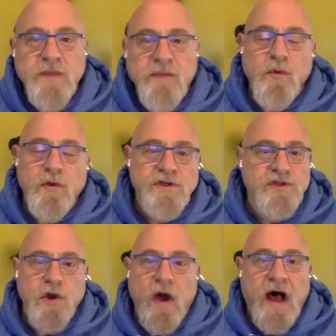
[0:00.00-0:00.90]
people will
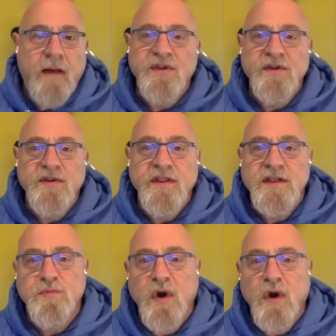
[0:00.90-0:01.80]
just go opt into
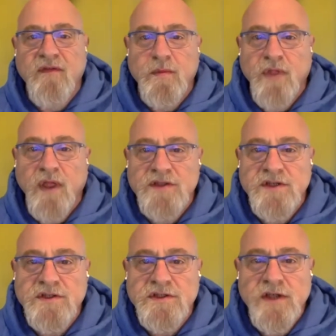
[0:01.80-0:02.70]
these private
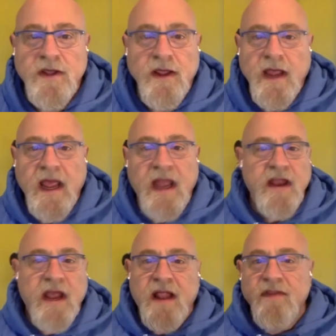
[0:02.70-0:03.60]
places and
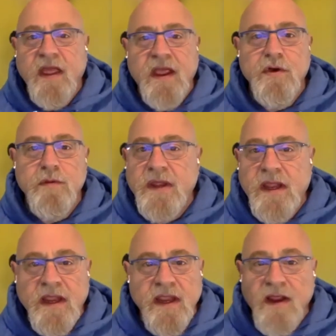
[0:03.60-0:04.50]
and they could
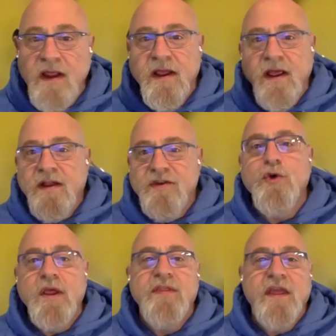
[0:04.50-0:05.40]
be
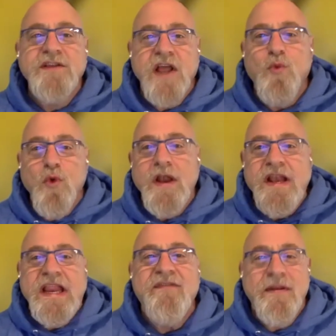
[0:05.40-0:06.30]
doing things I
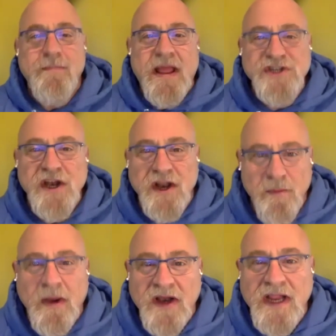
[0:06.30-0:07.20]
wouldn't even mention in a
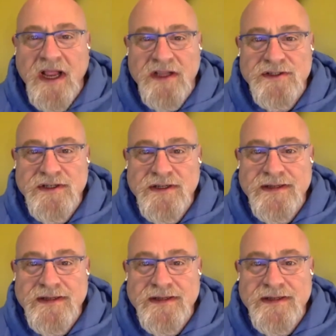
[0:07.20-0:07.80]
podcast.